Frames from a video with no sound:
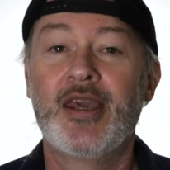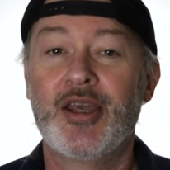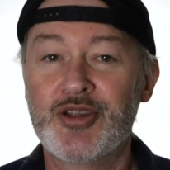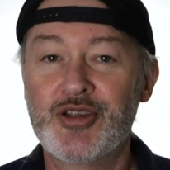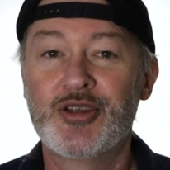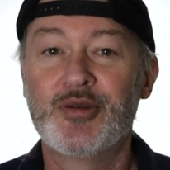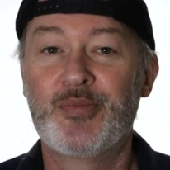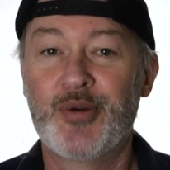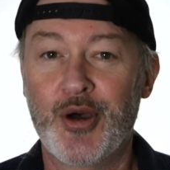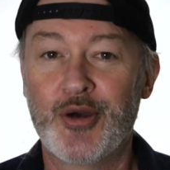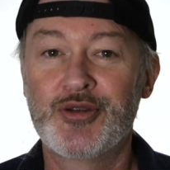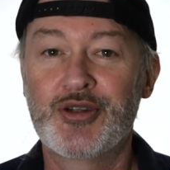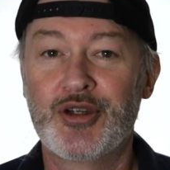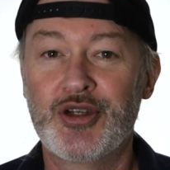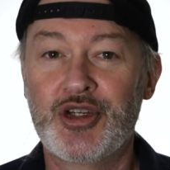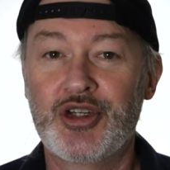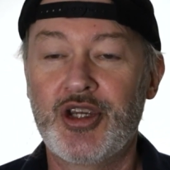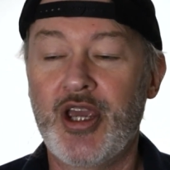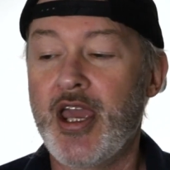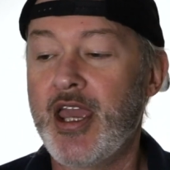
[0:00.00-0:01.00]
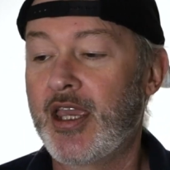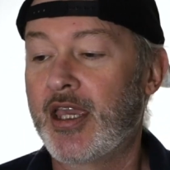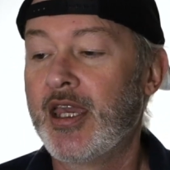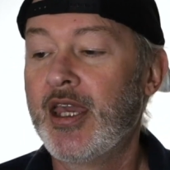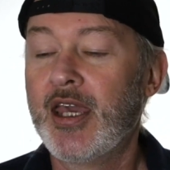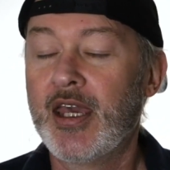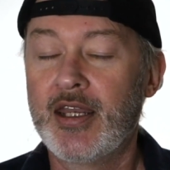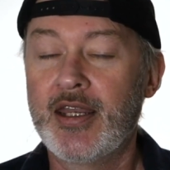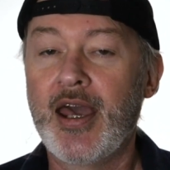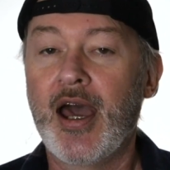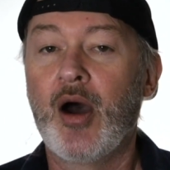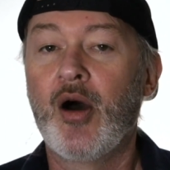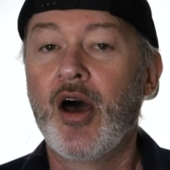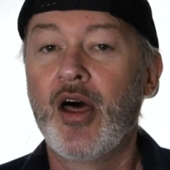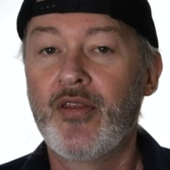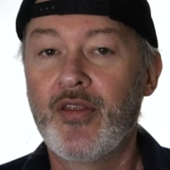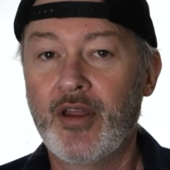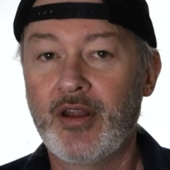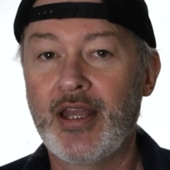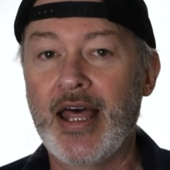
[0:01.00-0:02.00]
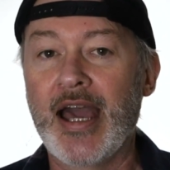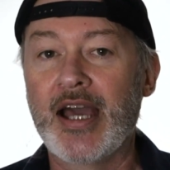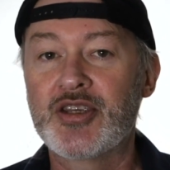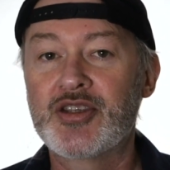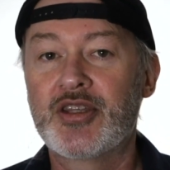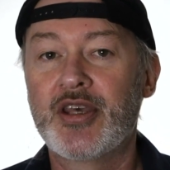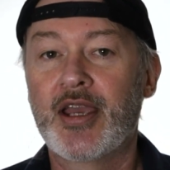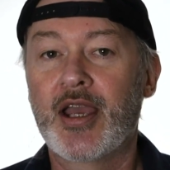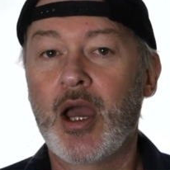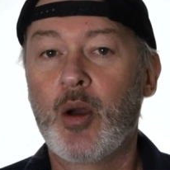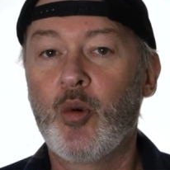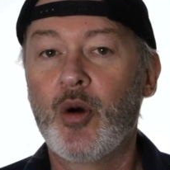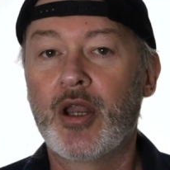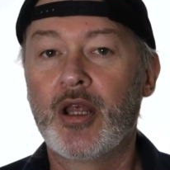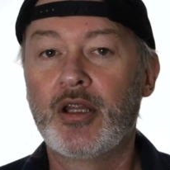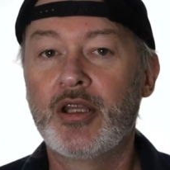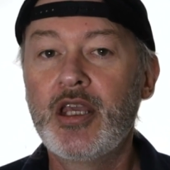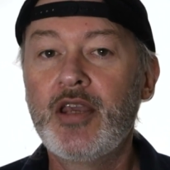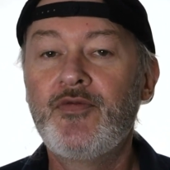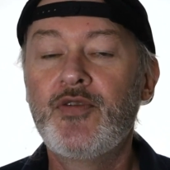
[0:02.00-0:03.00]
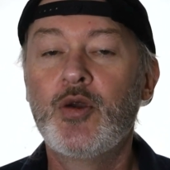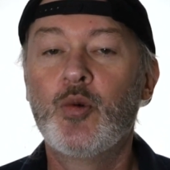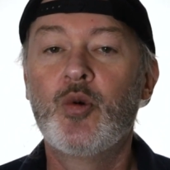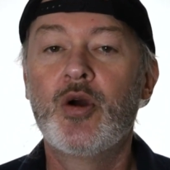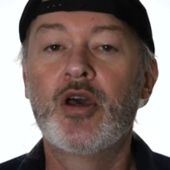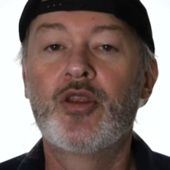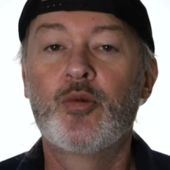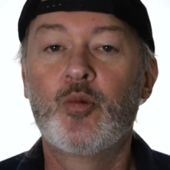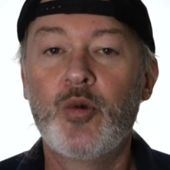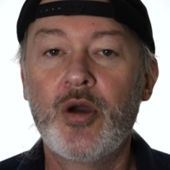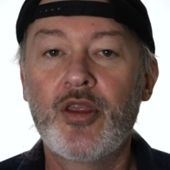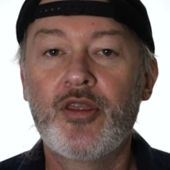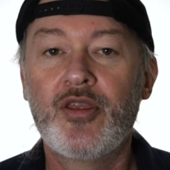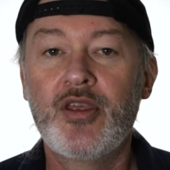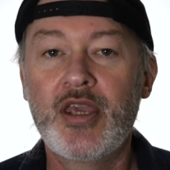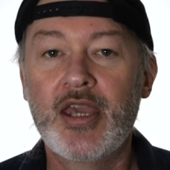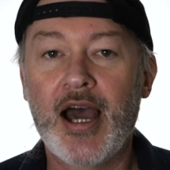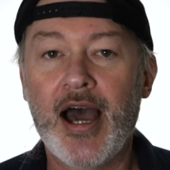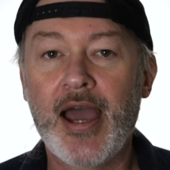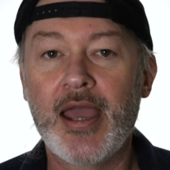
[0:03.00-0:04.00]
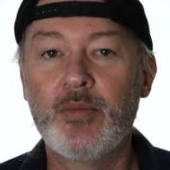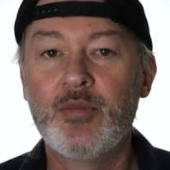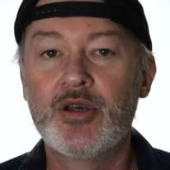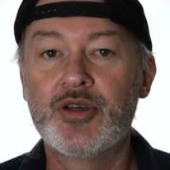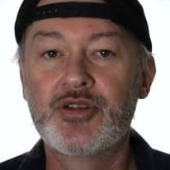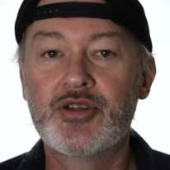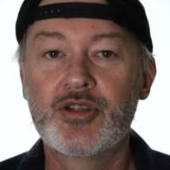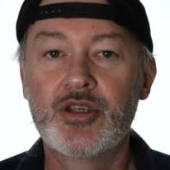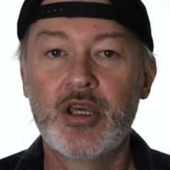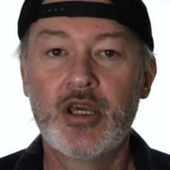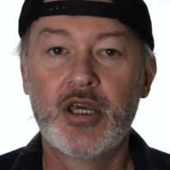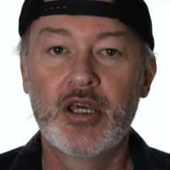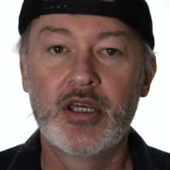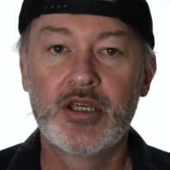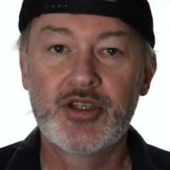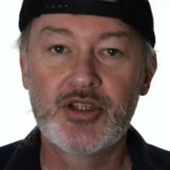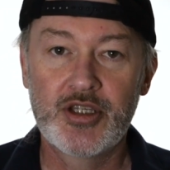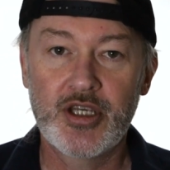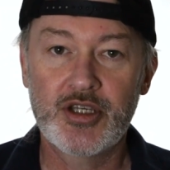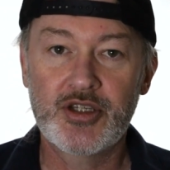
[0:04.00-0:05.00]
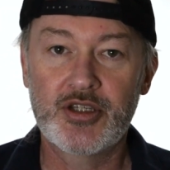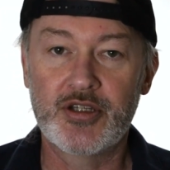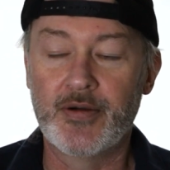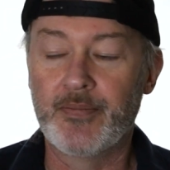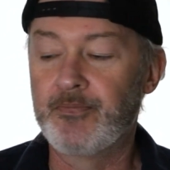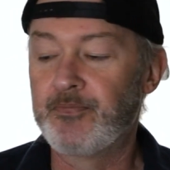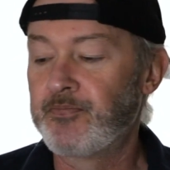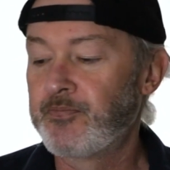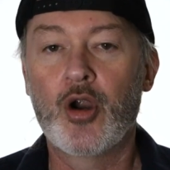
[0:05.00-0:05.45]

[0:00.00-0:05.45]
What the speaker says: It's supposed to shake. Now, the last thing I want to leave you with the IBIS system.